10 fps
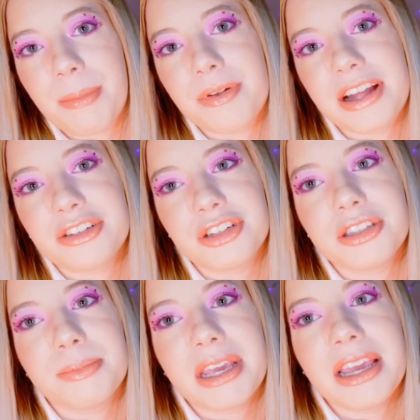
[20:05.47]
That's
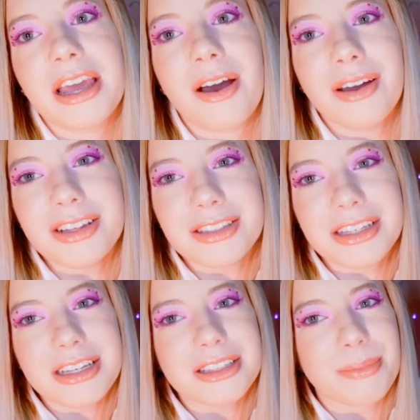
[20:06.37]
just me, and
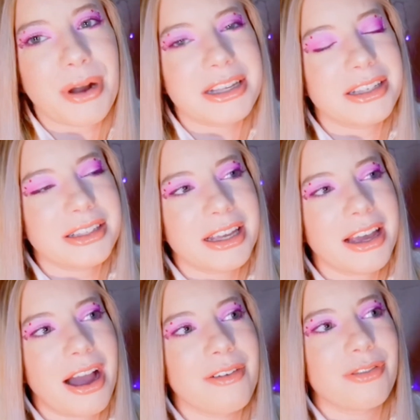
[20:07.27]
honestly, surprisingly,
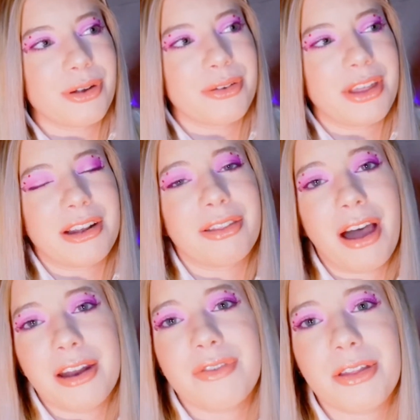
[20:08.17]
I've learned that a
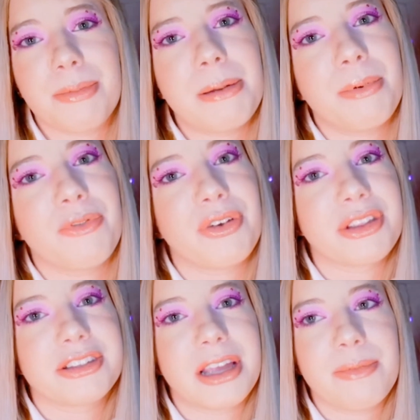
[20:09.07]
lot of other people feel the
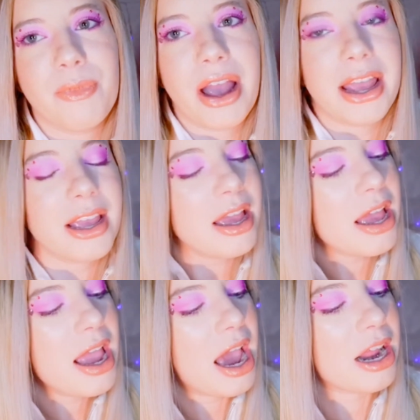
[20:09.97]
same way,
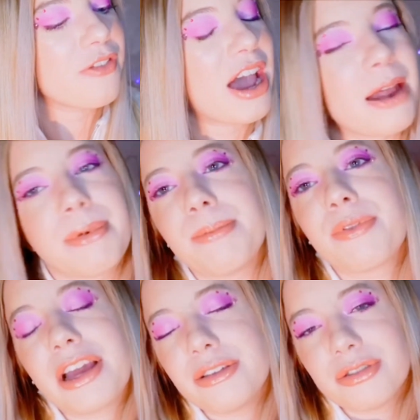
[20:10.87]
and I've had people
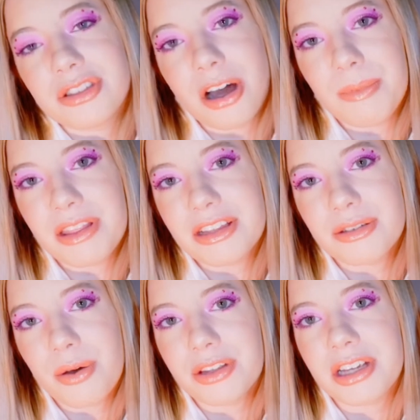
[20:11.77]
that used to tell me this
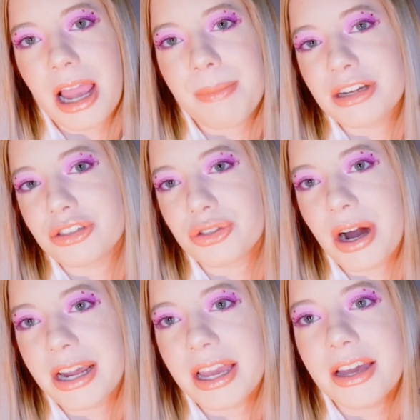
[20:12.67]
all the time, I should
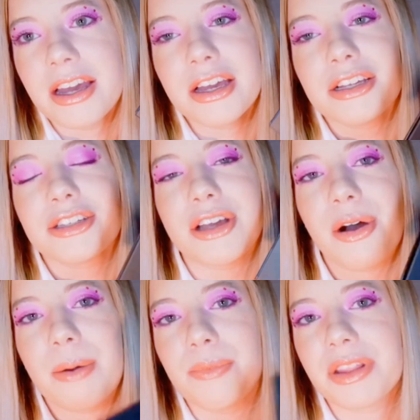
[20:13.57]
try it, so
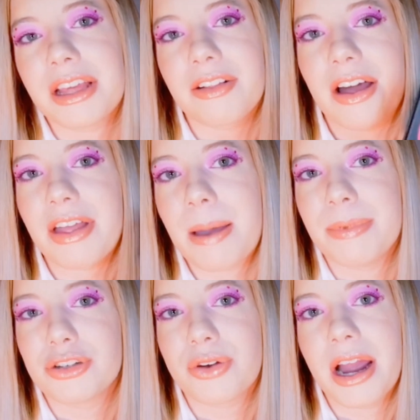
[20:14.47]
I'm really glad that I've
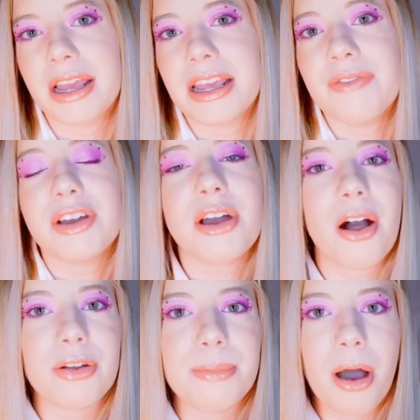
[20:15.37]
been trying it. Even
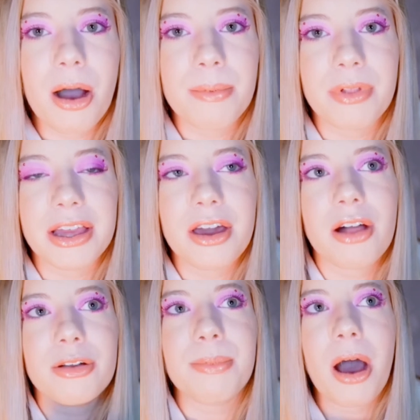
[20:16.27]

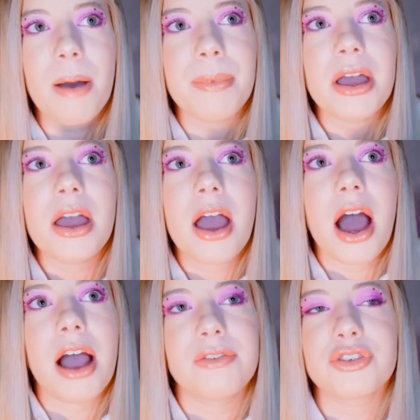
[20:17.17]
ColourPop,
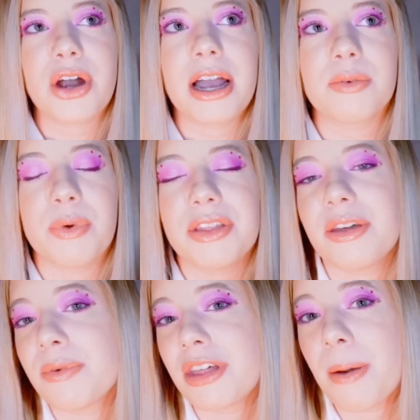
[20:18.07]
I've tried with and
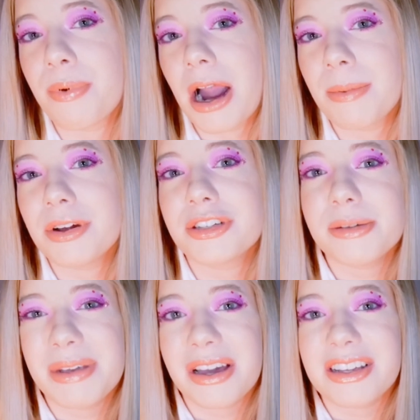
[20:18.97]
without primer, and to
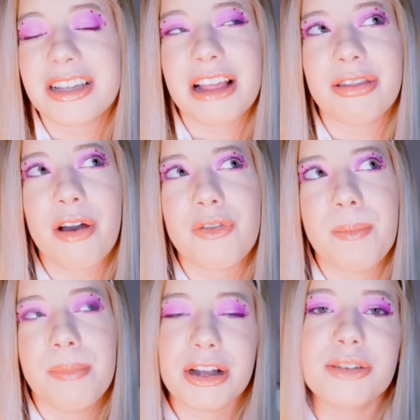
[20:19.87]
be honest, I love
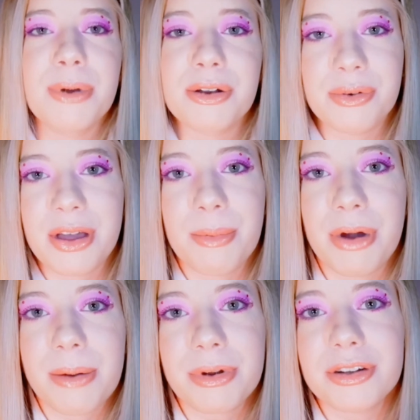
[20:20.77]
much better without
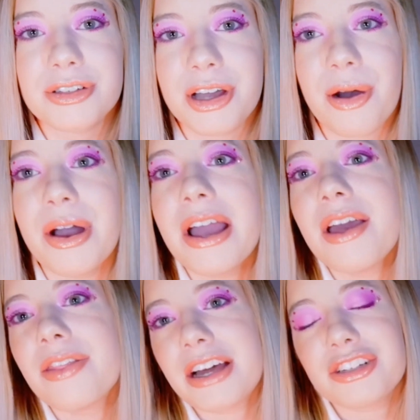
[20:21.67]
primer. So
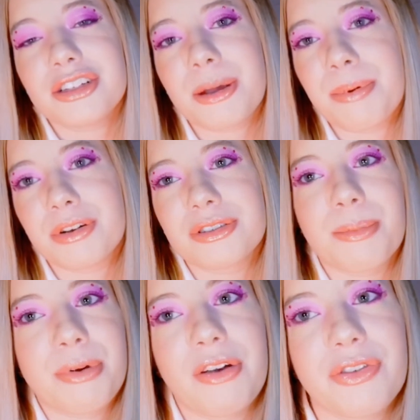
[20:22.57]
that's just a personal
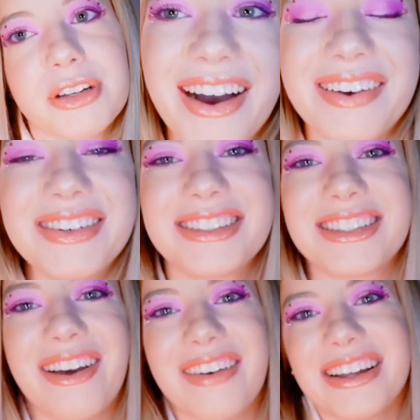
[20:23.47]
preference.
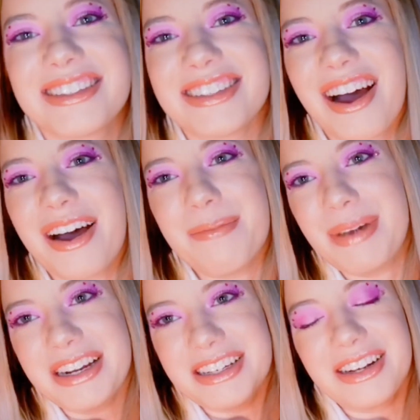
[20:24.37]
So it's not a
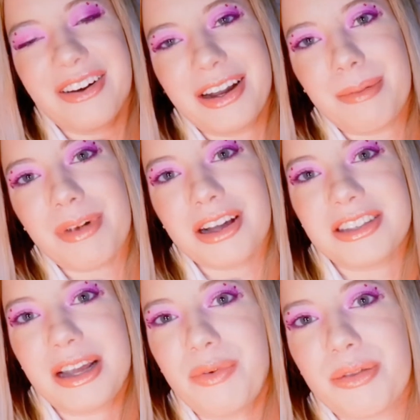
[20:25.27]
big deal, and I'm not
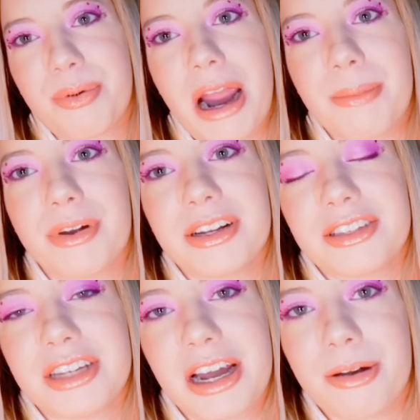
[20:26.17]
saying with primer it's
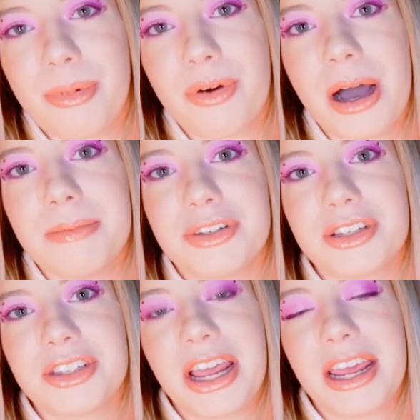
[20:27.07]
terrible. I'm
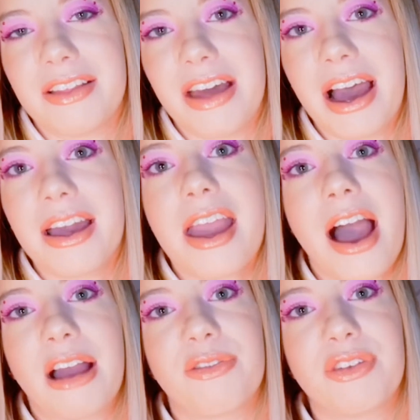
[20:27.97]
just saying that
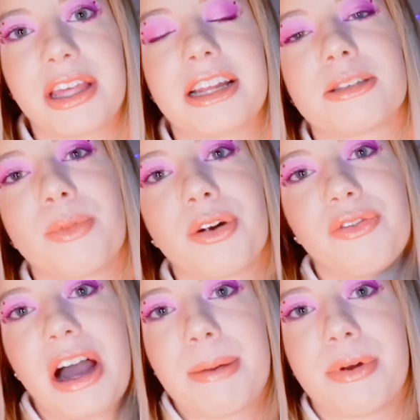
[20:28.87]
I feel like it's more
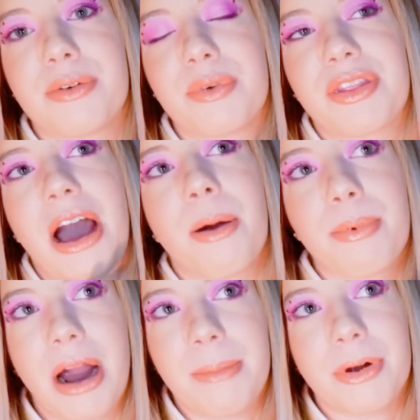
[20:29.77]
vibrant without
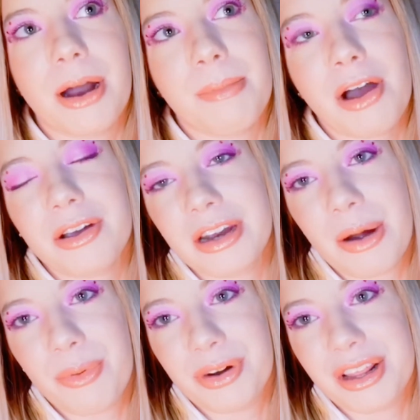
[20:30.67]
primer. I'm not good at
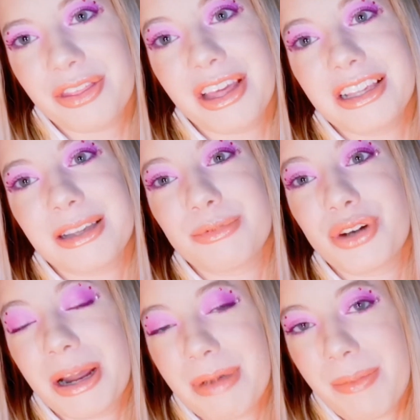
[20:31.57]
wording things, I'm
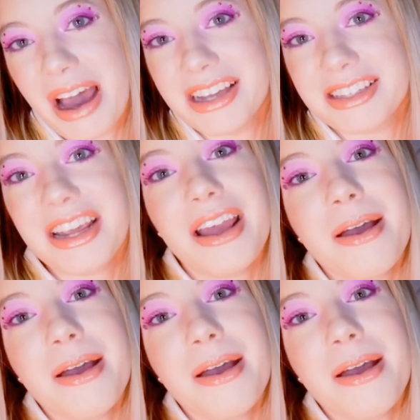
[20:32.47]
trying my best.